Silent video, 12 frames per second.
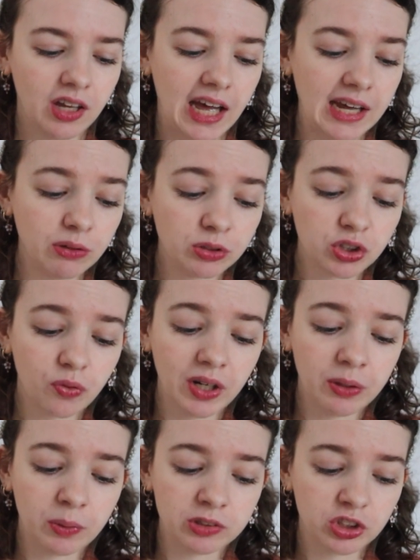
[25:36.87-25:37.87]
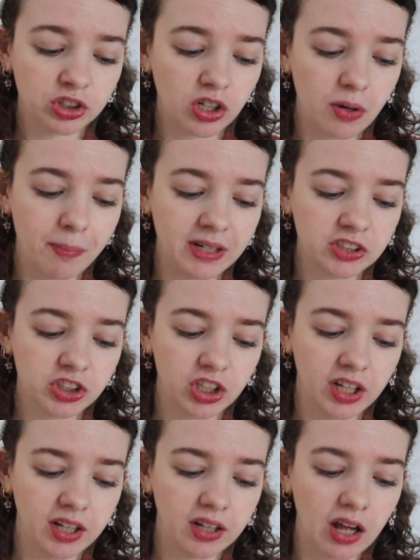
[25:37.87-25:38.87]
I also really want to start
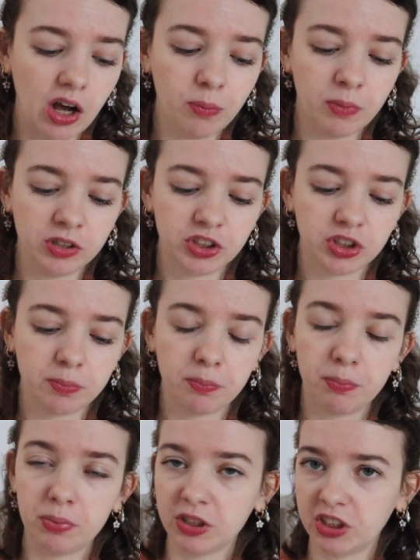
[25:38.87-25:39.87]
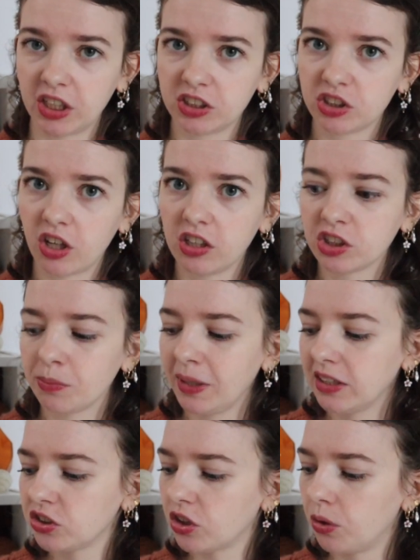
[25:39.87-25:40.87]
mentioning how much projects cost
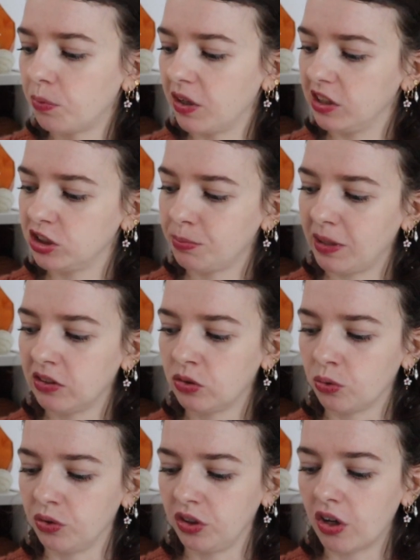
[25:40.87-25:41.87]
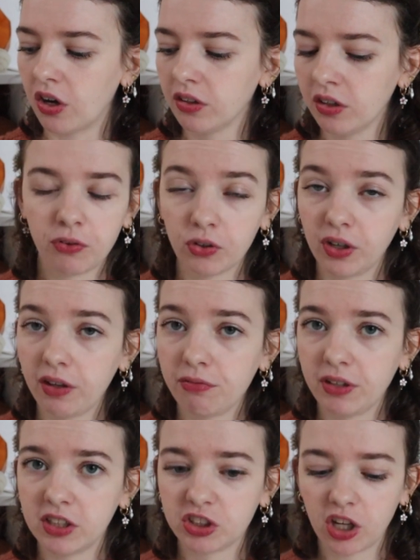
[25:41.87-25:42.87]
me, so what I spent on the yarn for a
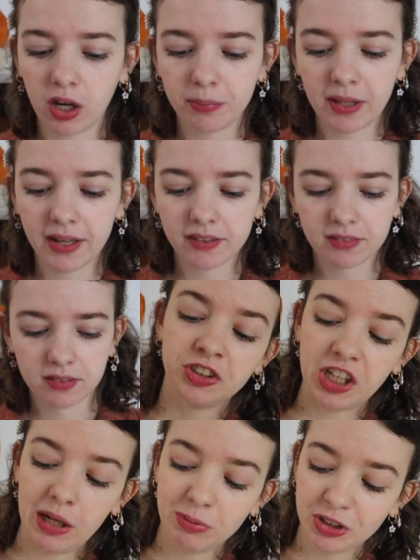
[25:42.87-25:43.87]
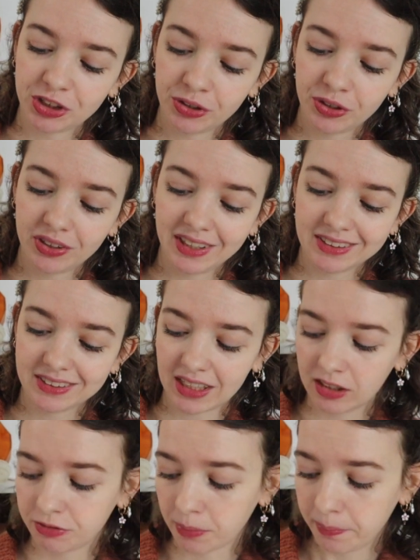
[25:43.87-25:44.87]
finished object. So I will show you the
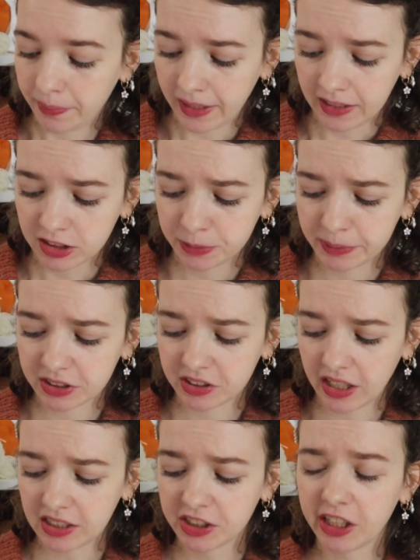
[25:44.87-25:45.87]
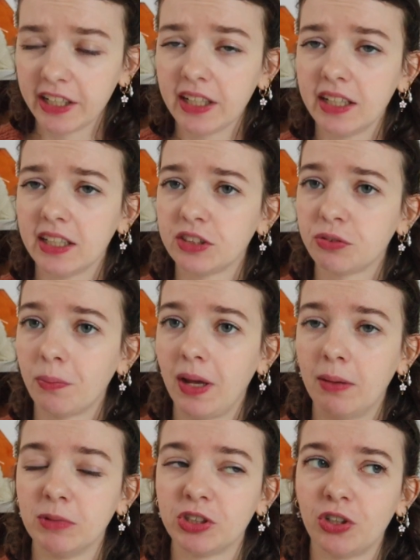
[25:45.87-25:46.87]
inside of a page because actually it's from
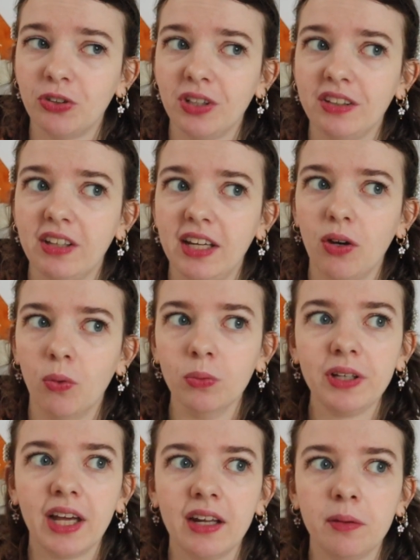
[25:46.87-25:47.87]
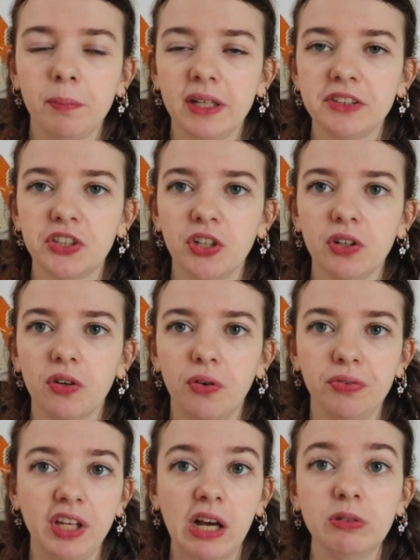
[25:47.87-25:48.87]
Amazon and they only had a picture
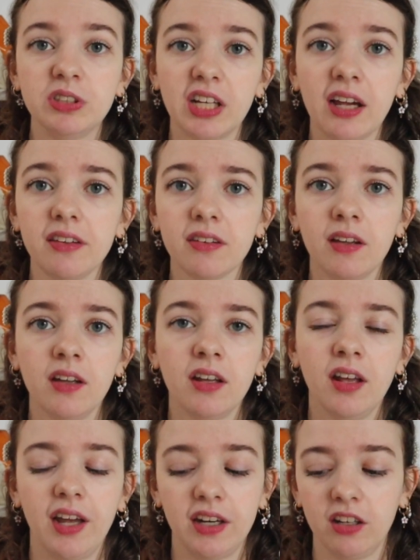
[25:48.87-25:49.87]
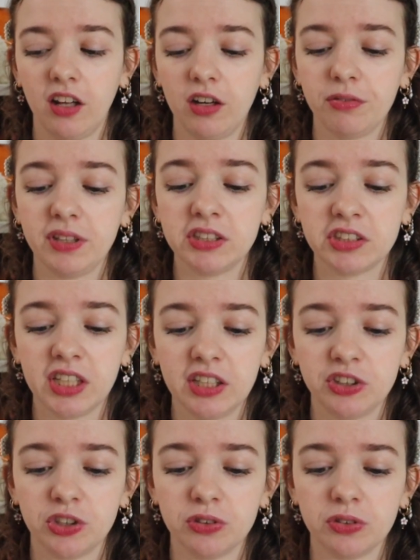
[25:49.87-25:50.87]
of the outside. And a lot of these
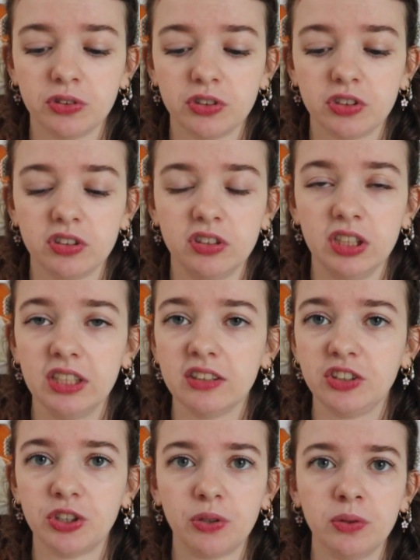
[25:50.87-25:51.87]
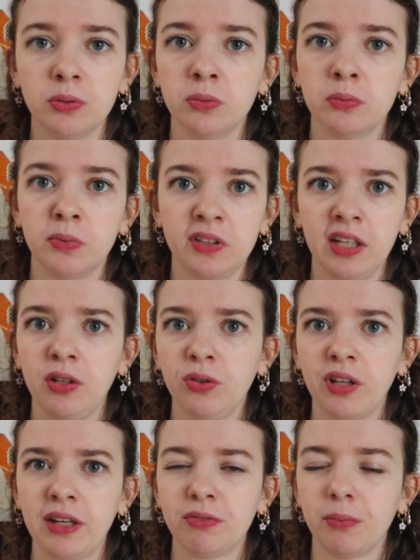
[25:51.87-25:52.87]
knitting journals didn't show what they
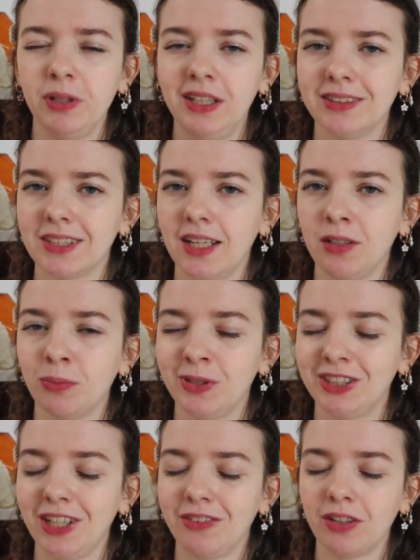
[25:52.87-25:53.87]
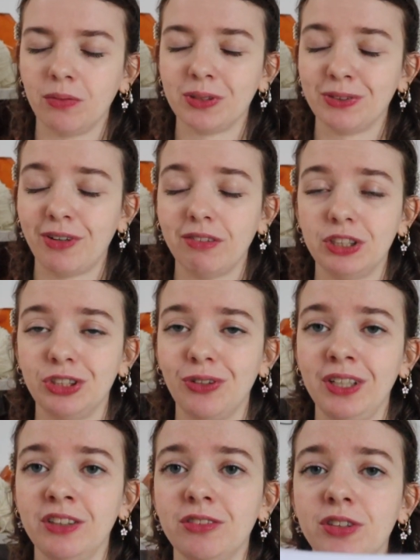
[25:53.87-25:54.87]
looked like from the inside, which I thought was very
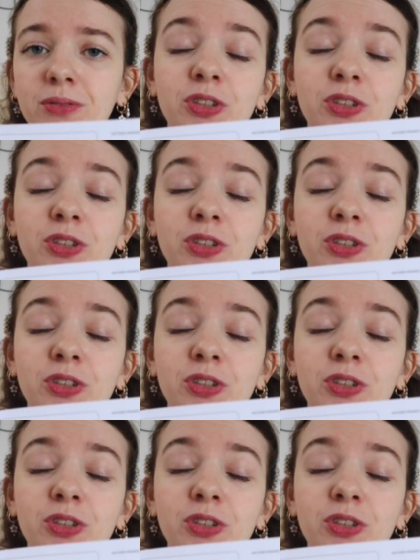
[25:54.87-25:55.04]
strange.